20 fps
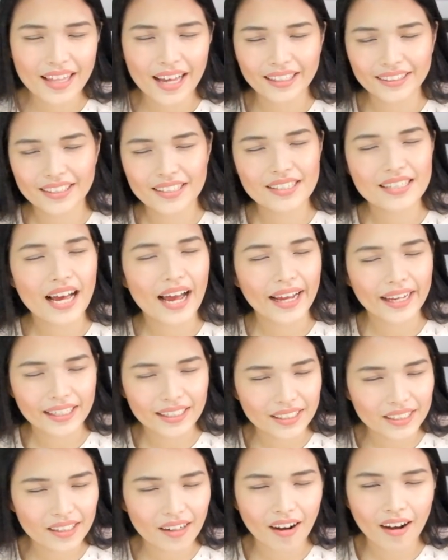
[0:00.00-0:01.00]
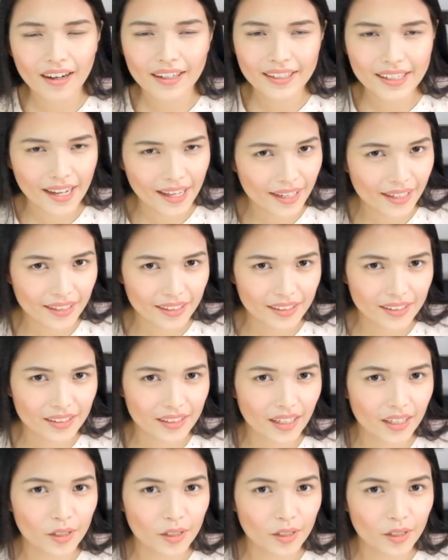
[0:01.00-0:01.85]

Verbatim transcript: That is highly unlikely.